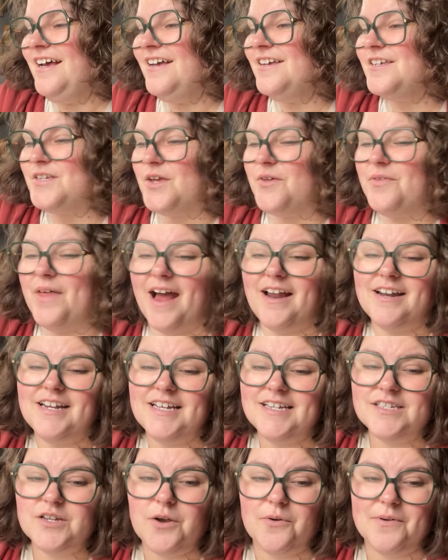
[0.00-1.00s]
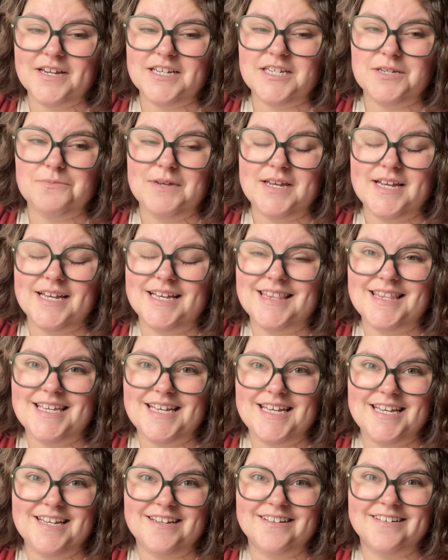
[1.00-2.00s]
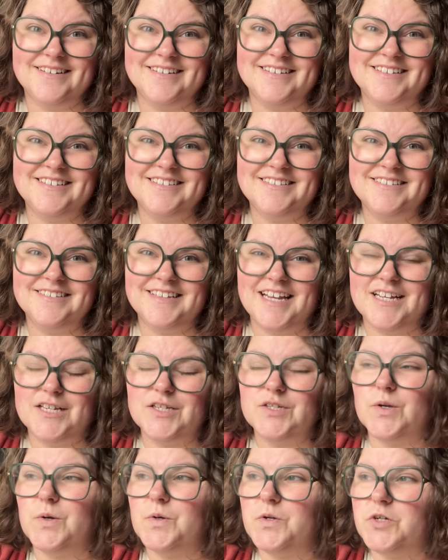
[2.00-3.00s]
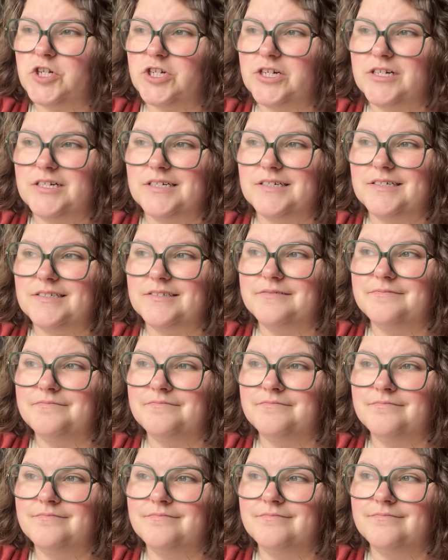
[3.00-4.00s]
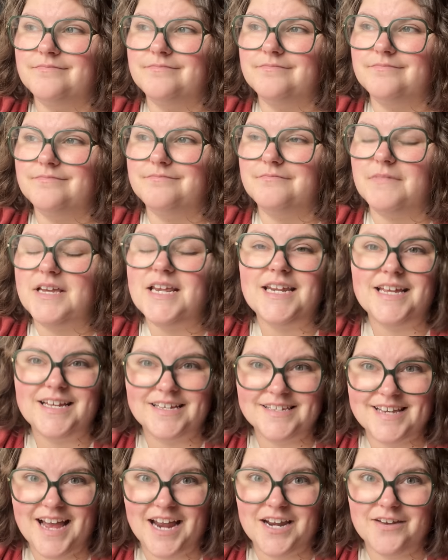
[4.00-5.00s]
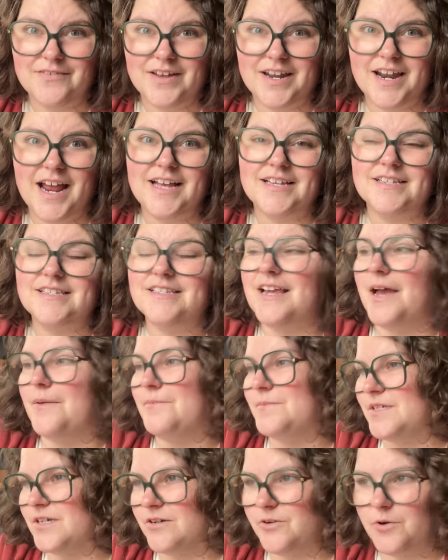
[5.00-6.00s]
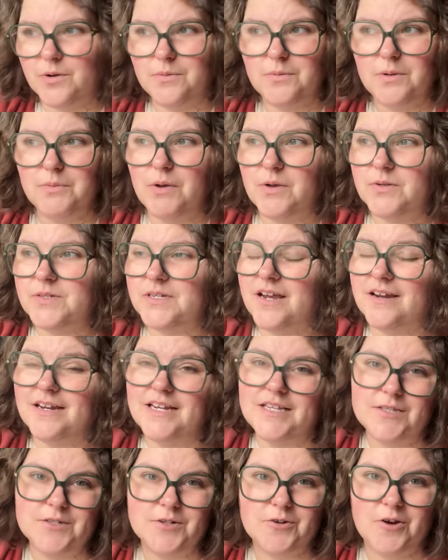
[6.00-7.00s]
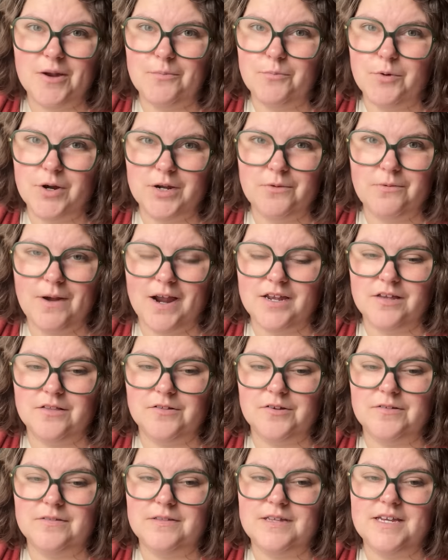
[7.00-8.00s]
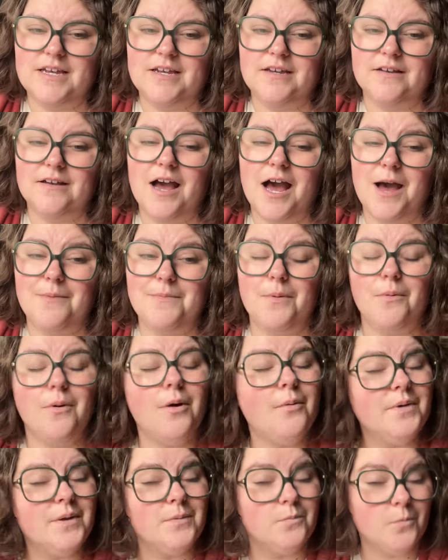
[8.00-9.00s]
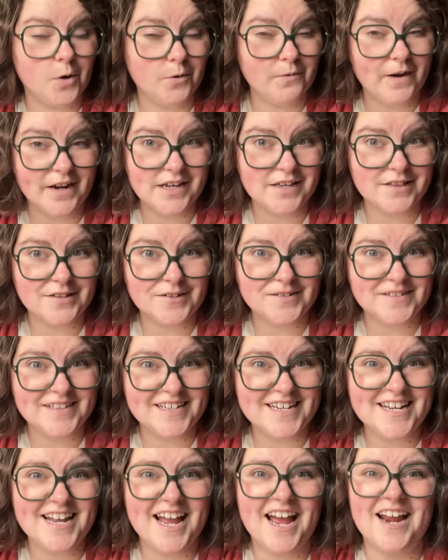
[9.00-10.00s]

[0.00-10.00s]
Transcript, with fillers: So that is going to be the like social media side of it. I, am still going to be posting on Instagram pretty regularly. I'm hoping more regularly.